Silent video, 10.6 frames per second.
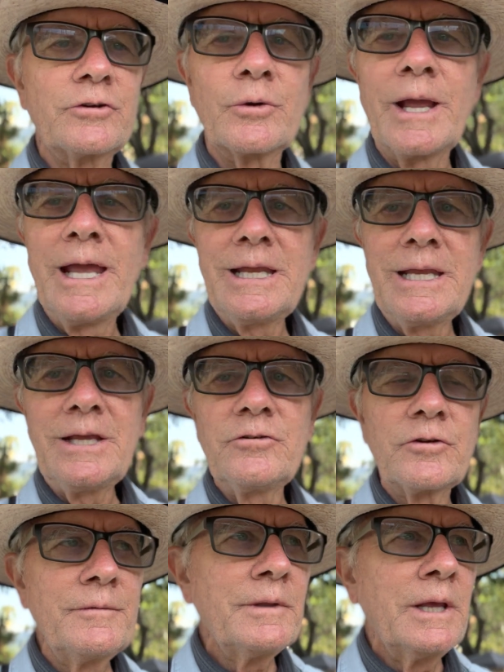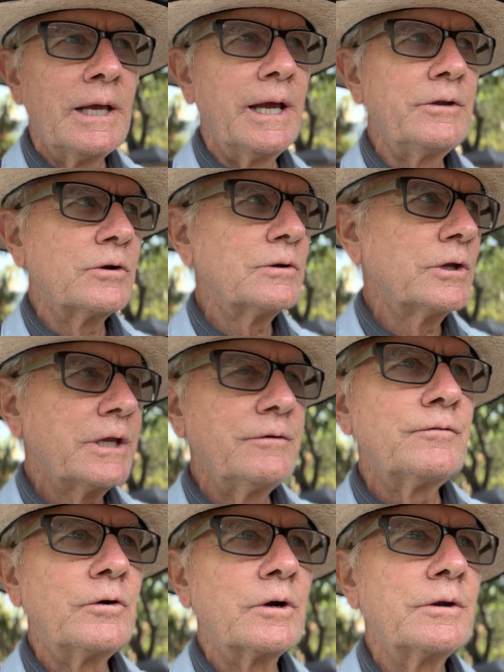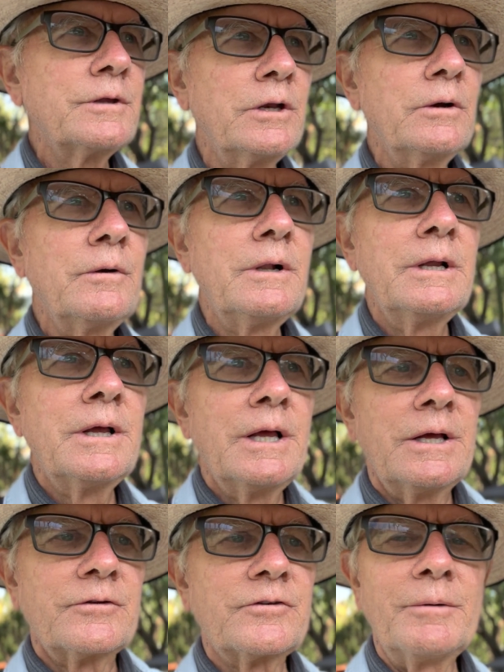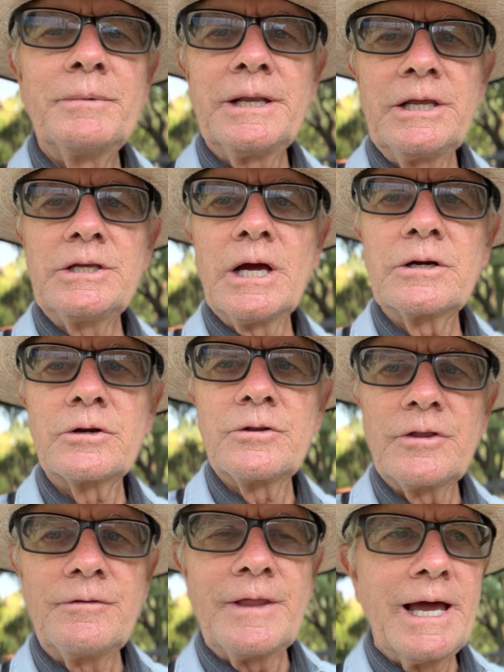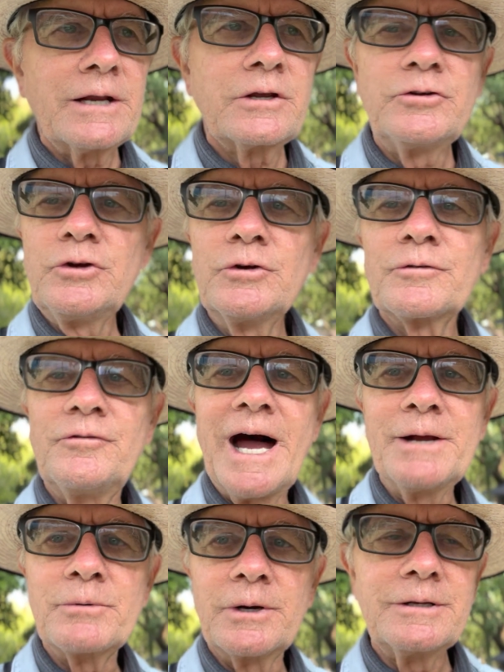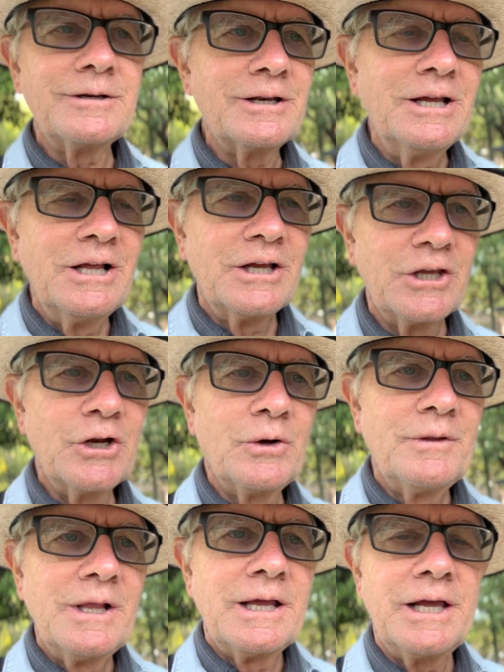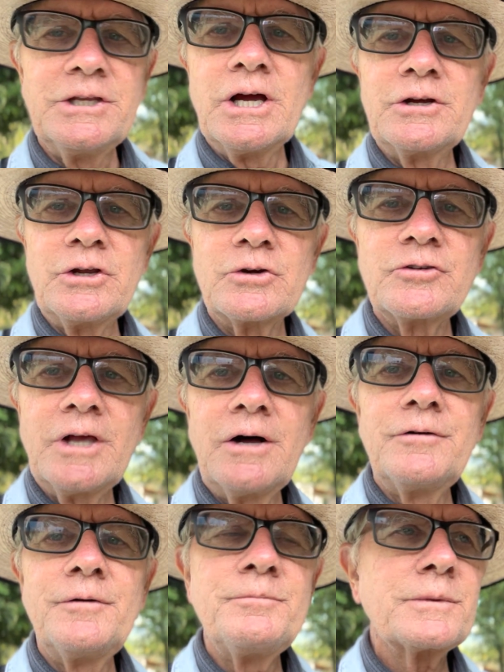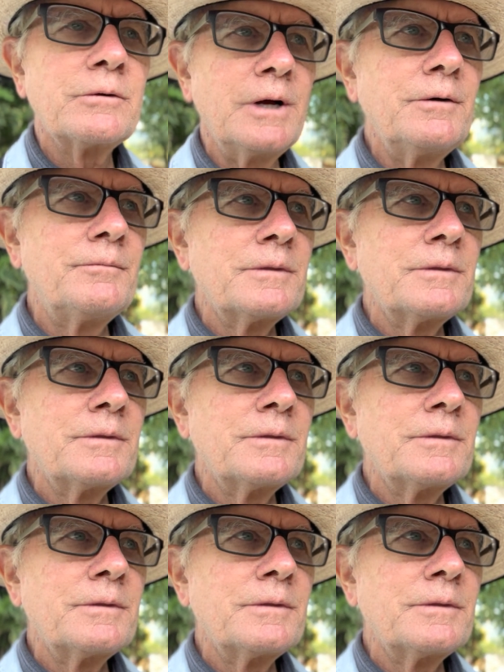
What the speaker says: or 80s, and you're looking for, you know, somebody younger than that because you're vibrant and, you know, and young yourself. Well,